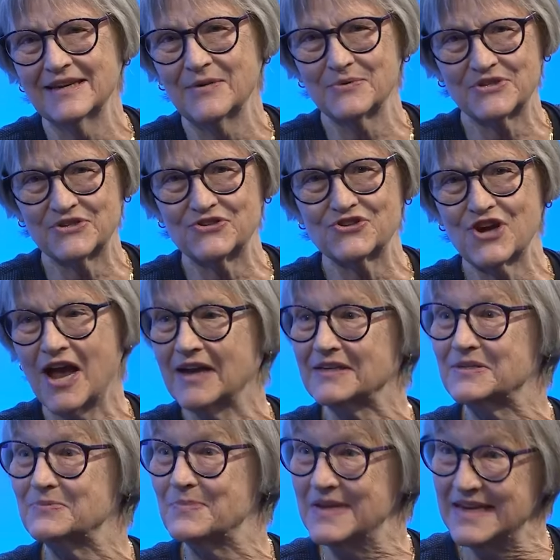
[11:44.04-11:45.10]
it was a shock
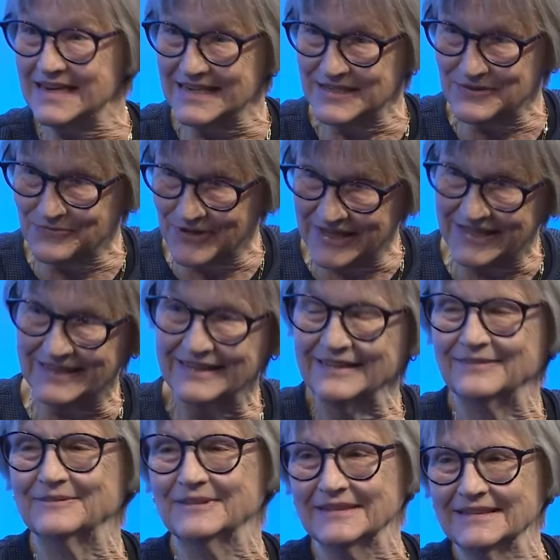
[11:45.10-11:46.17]
to me to read
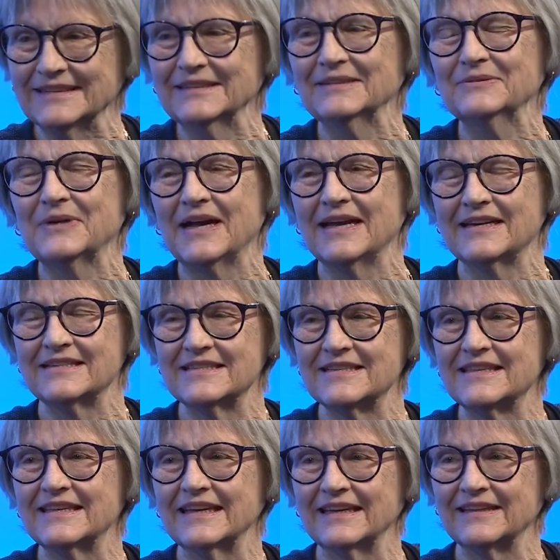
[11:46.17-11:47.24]
it and to
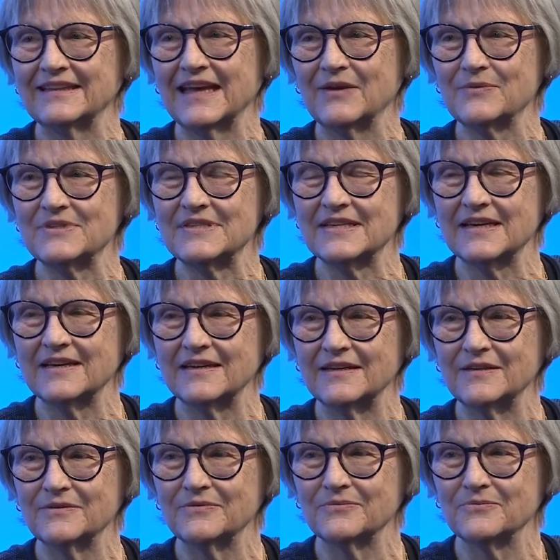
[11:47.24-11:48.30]
think that was the
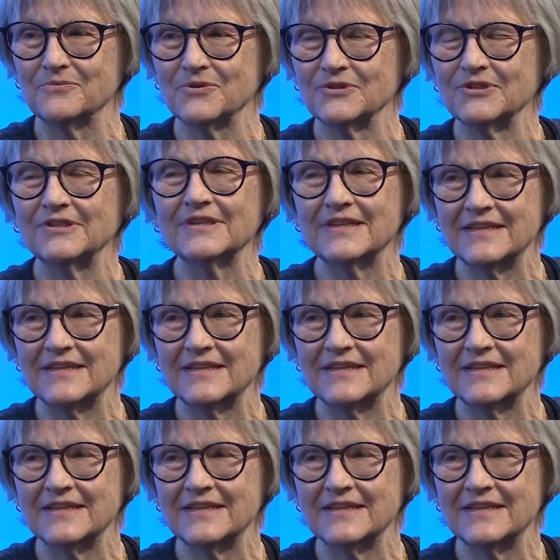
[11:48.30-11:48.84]
kind of world